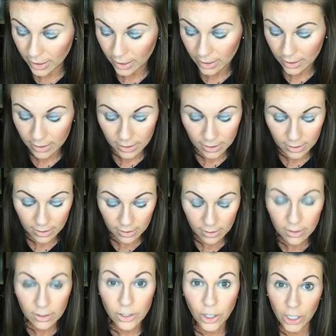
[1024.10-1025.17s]
it is
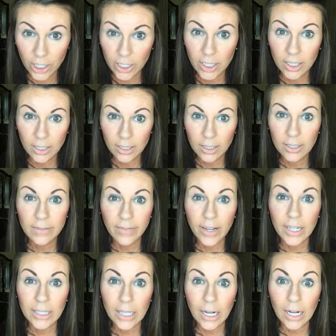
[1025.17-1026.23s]
dark. It's
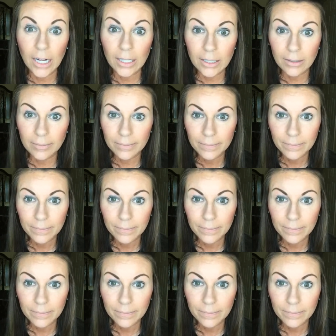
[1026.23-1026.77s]
very dark.